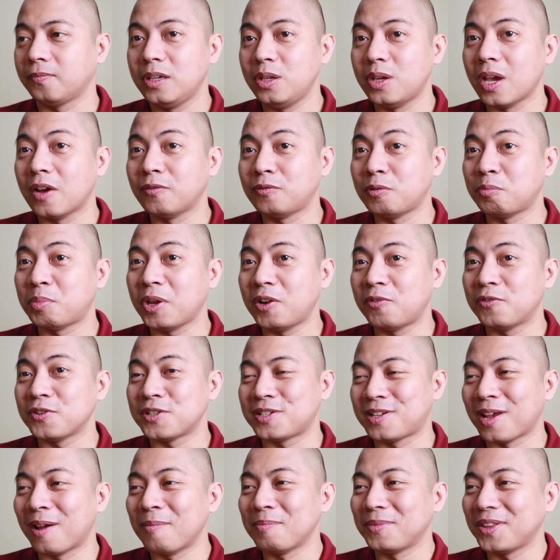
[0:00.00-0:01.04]
You have to pay for
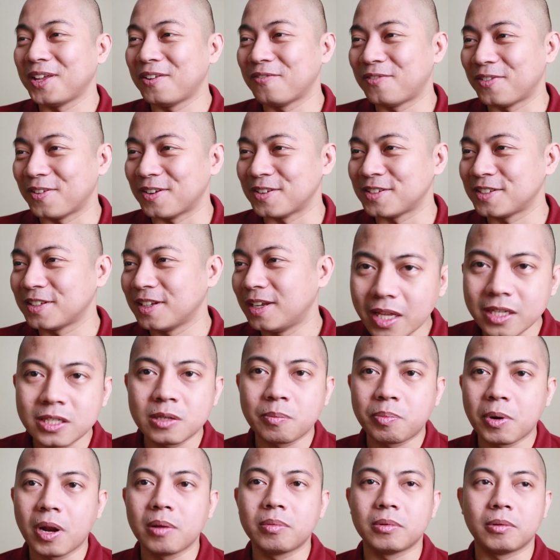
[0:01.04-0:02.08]
something first. That's
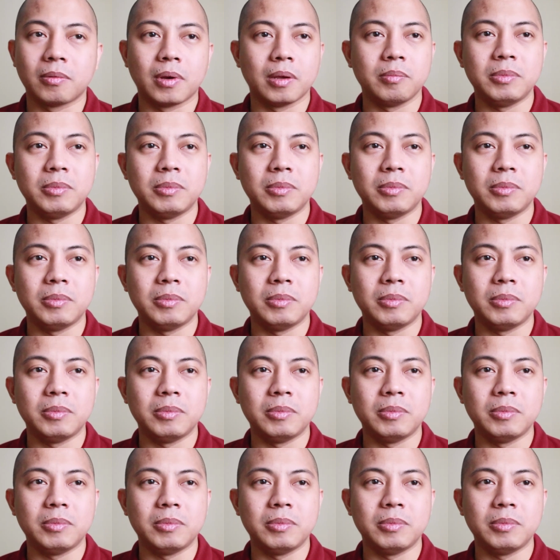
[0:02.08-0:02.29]
the problem.